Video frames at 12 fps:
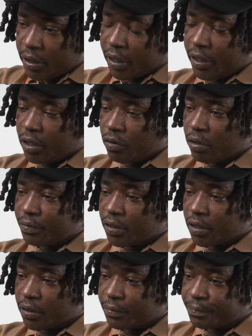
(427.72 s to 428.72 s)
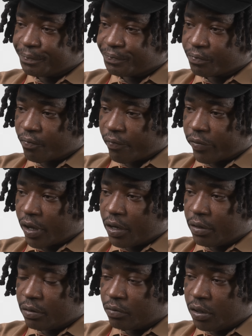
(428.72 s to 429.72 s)
He go up there.
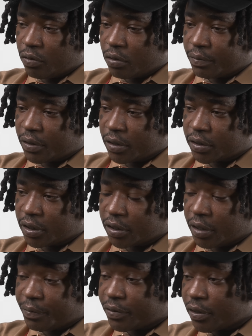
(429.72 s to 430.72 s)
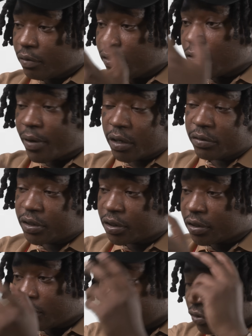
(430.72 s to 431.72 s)
We go up there and shit deep as hell. We go back on
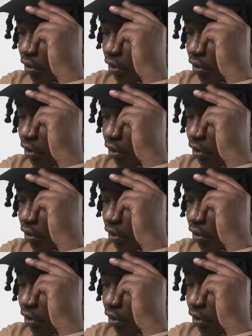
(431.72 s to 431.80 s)
63rd